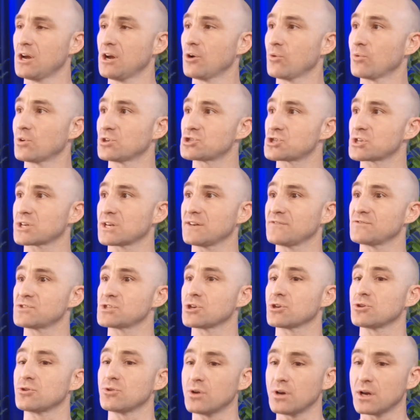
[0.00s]
which gives
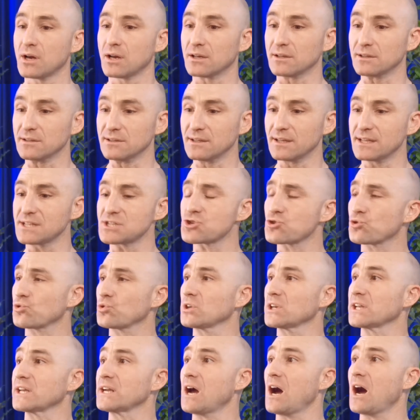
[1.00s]
you
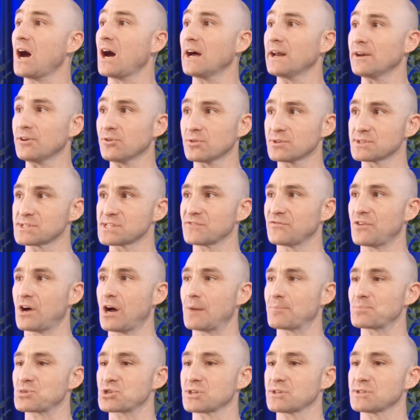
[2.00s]
literally hundreds of
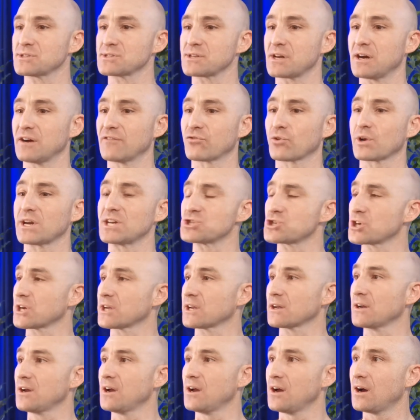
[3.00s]
options of
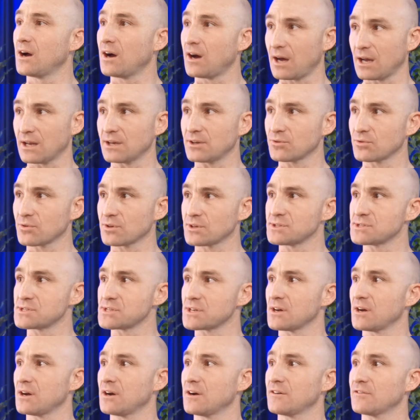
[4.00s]
reaching
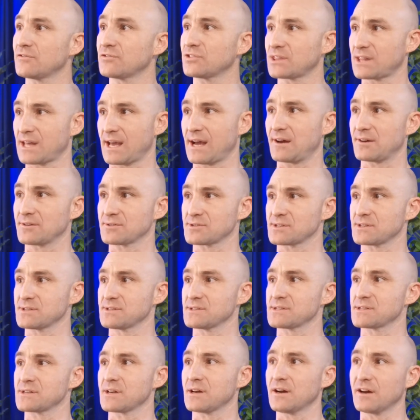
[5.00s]
hundreds of
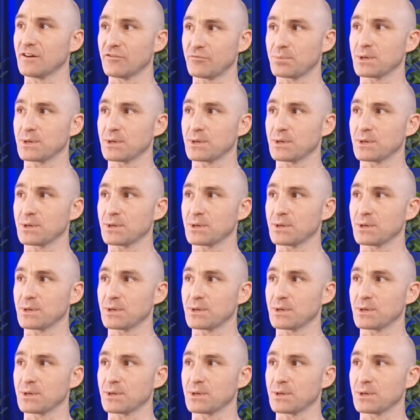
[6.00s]
thousands of